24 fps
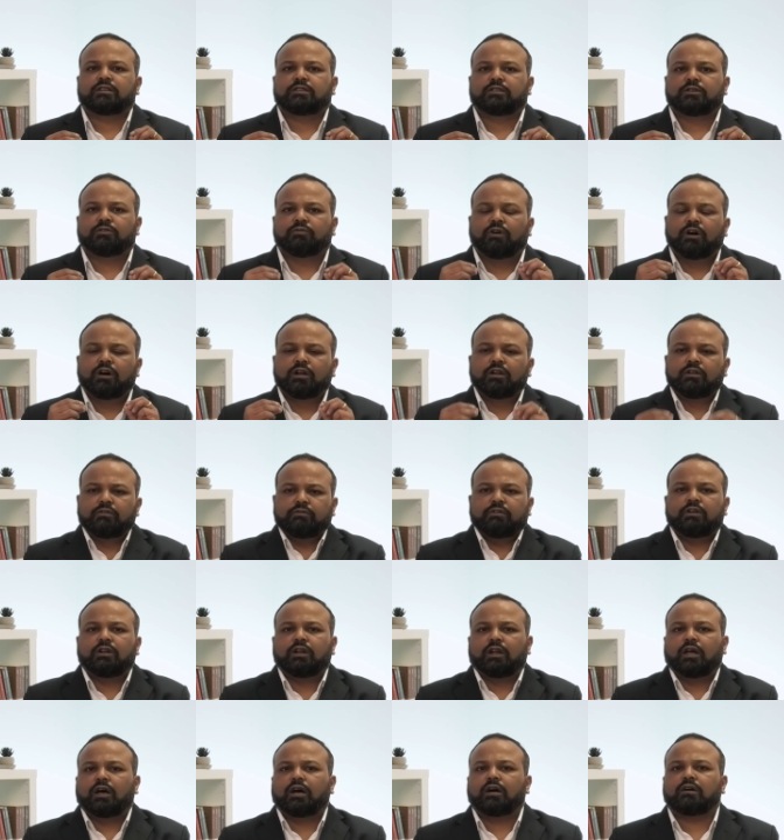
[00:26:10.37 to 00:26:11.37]
the one we
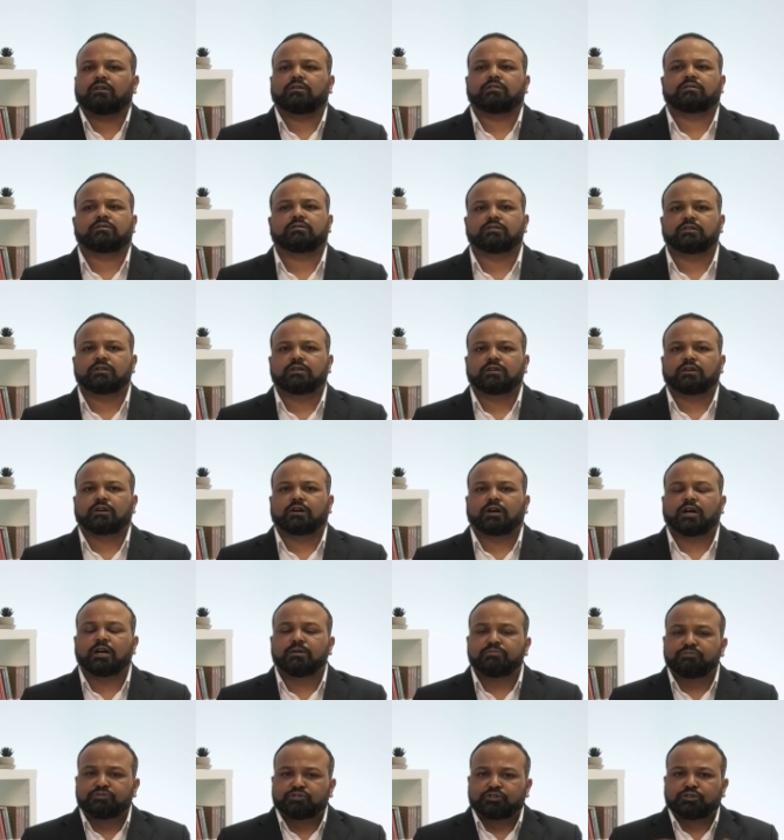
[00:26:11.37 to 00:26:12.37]
love
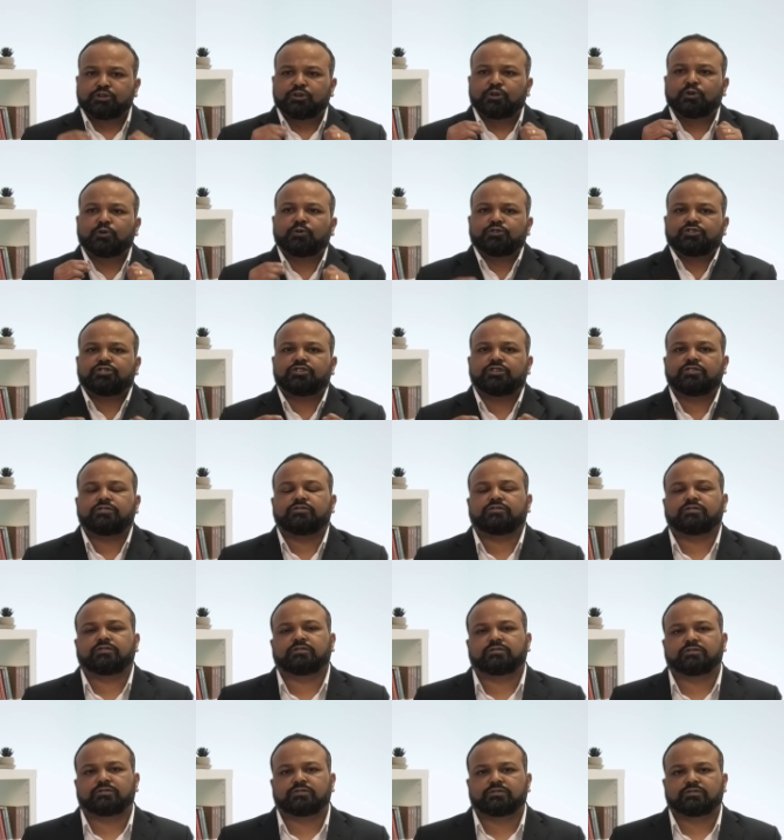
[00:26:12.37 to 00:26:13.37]
comes to know
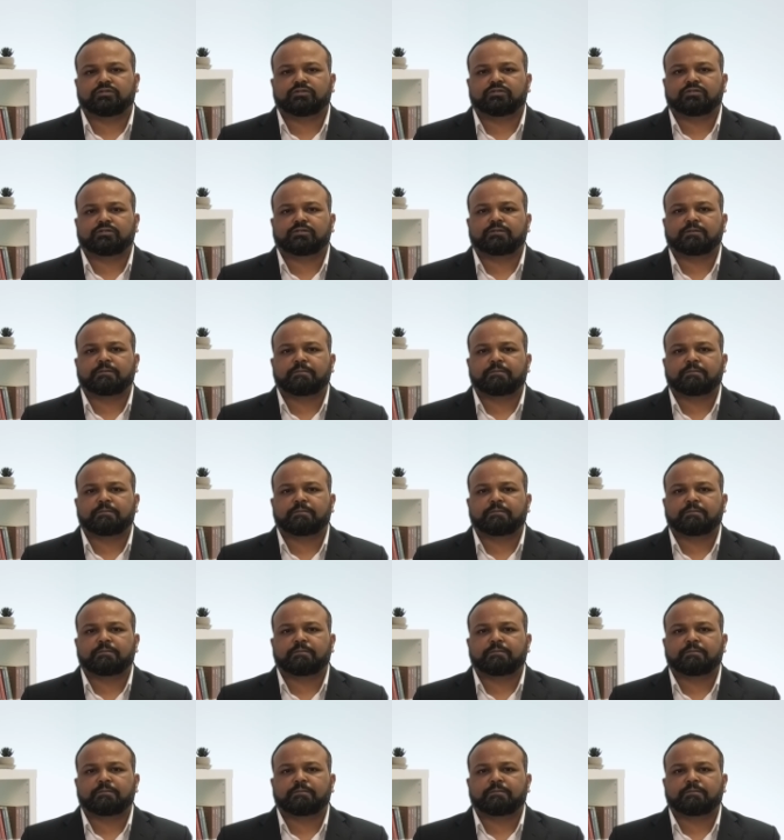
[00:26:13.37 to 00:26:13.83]
Jesus.